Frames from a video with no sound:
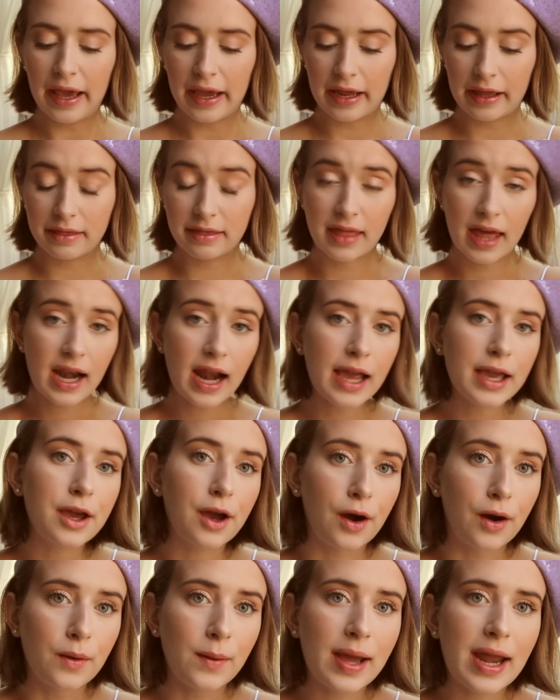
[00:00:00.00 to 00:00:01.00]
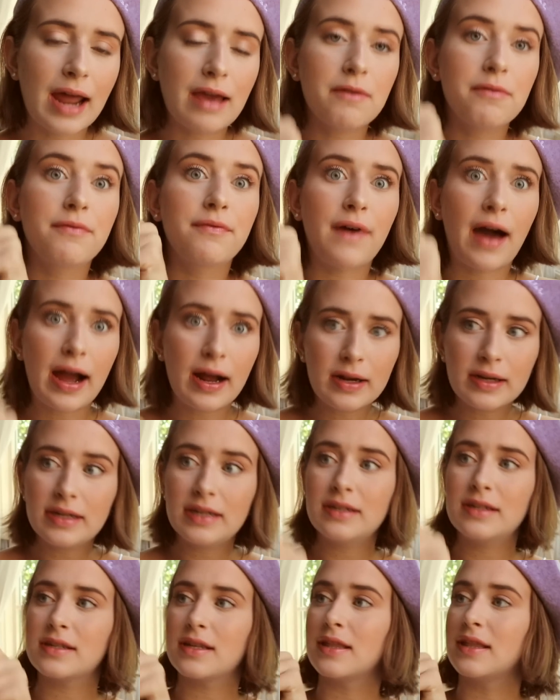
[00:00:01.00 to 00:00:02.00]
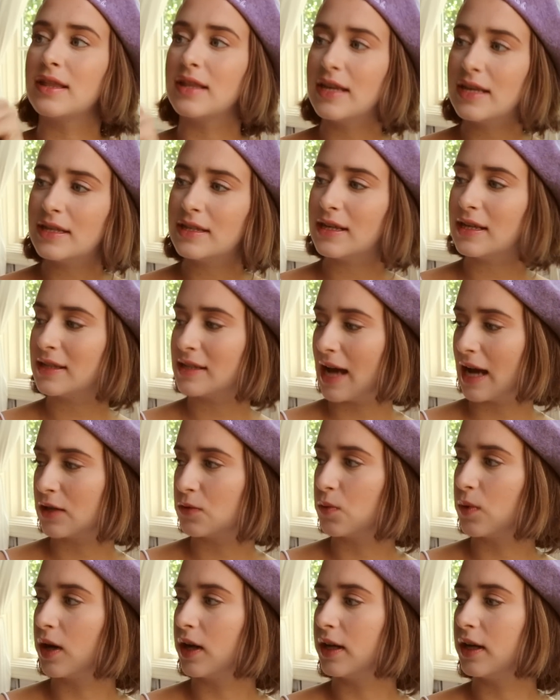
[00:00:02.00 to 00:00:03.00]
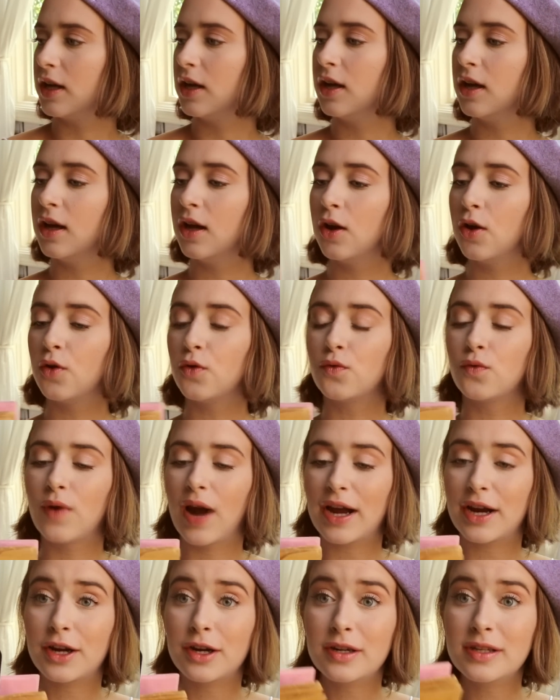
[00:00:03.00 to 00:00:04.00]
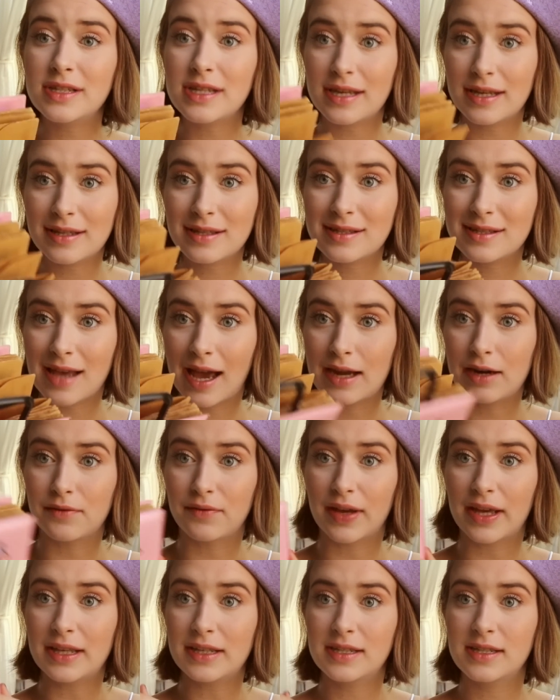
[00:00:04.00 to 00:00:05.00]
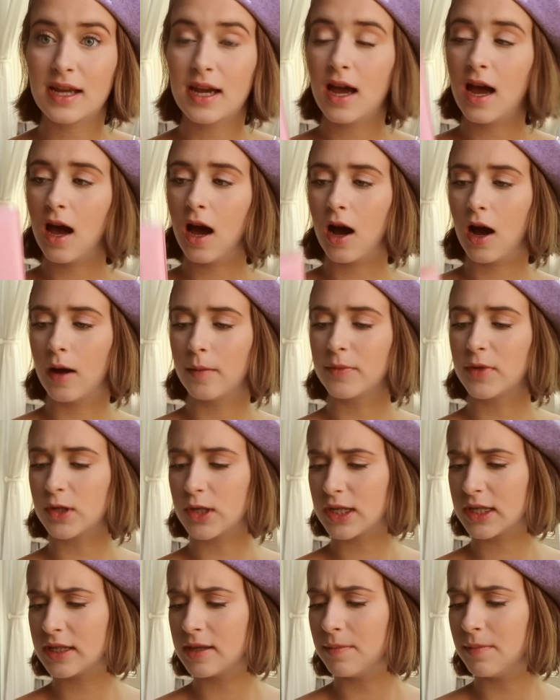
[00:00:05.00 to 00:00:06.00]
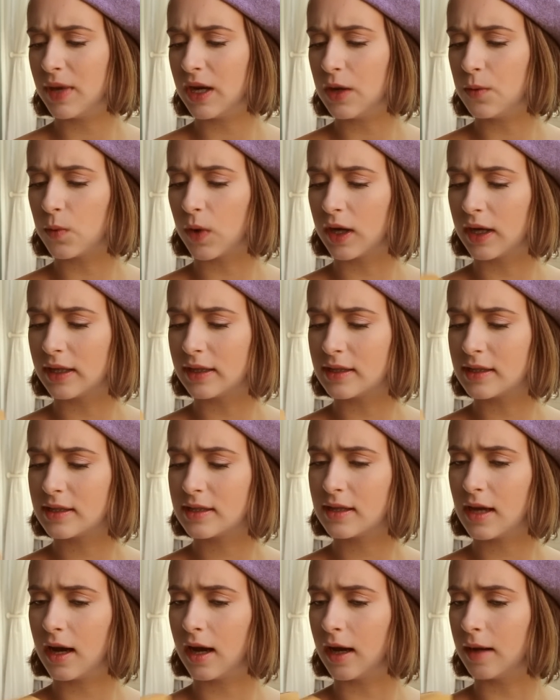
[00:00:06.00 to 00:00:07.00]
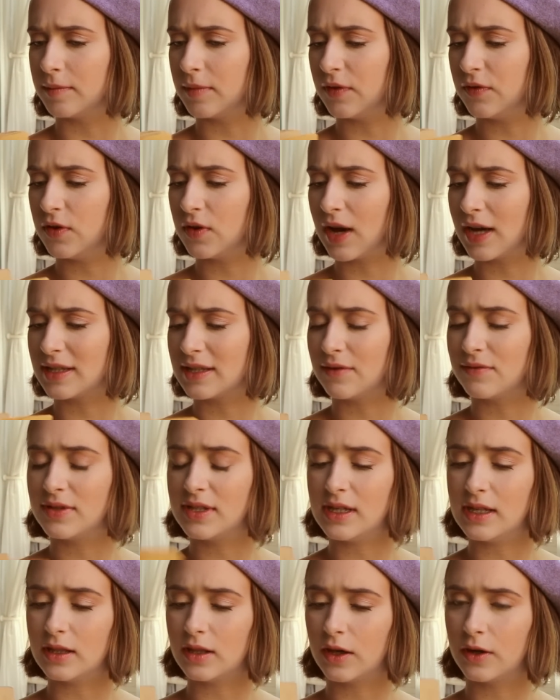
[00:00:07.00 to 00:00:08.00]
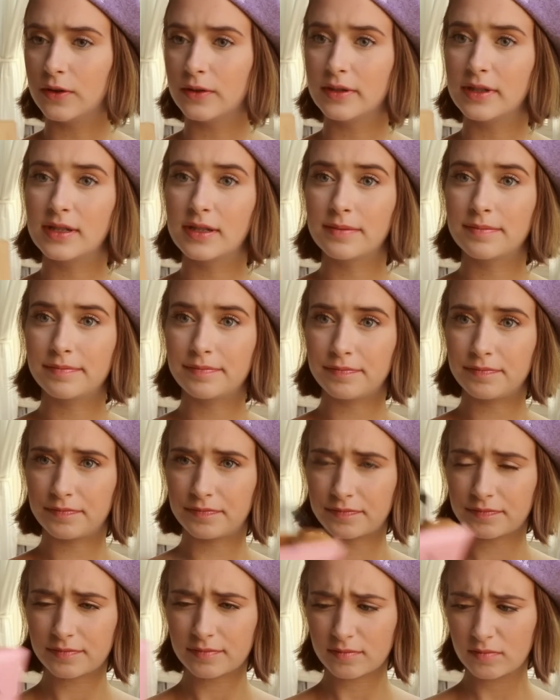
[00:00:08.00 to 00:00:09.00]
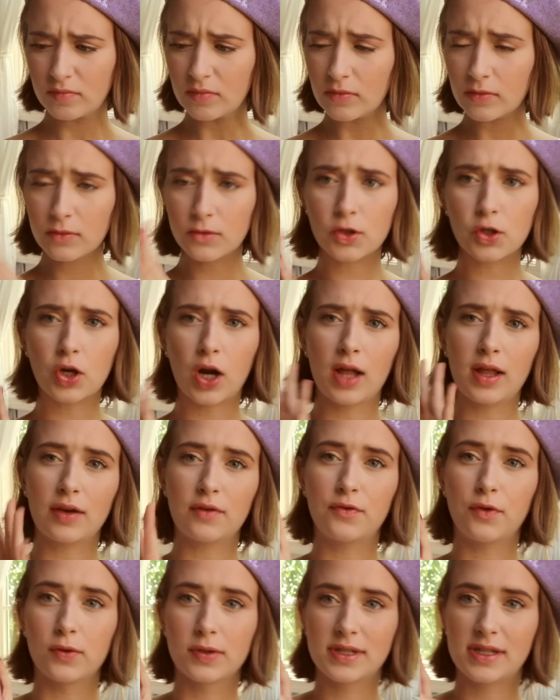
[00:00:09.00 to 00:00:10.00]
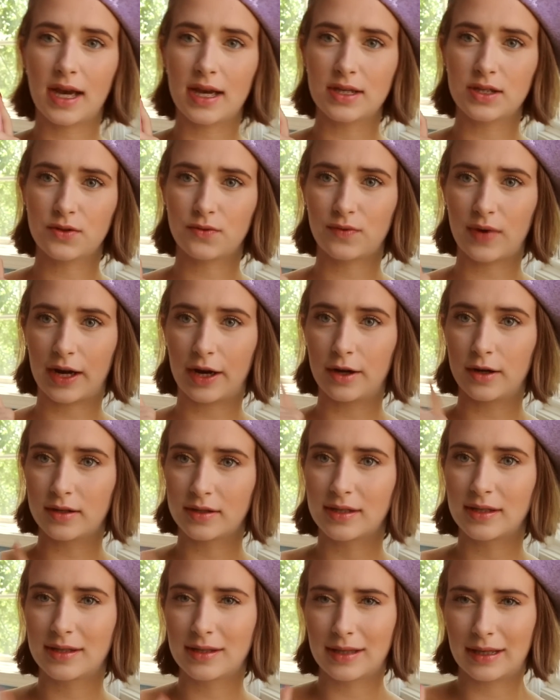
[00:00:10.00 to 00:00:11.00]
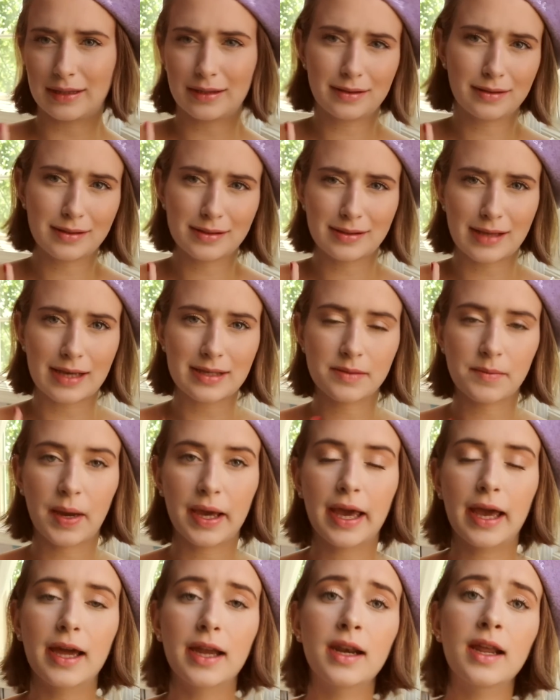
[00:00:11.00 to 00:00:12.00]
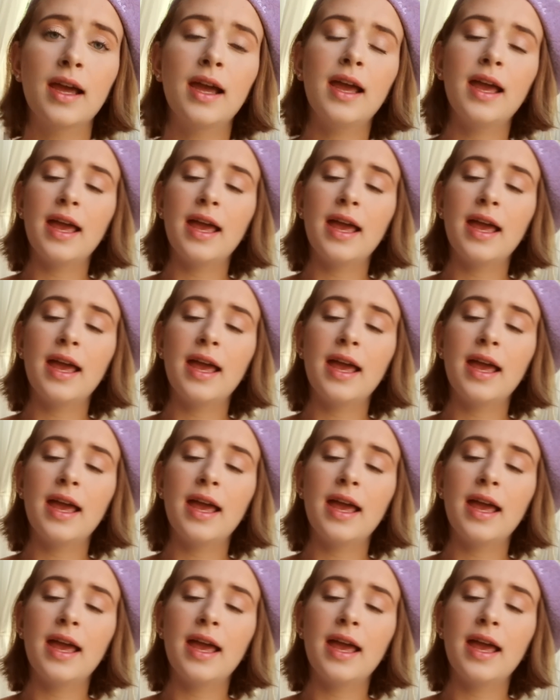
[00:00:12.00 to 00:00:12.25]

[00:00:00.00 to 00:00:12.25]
And then I go and I find this exact one, records inside of it. They're just the mini ones. If you guys have seen those, they're not like full-size records. This is like the size of my head.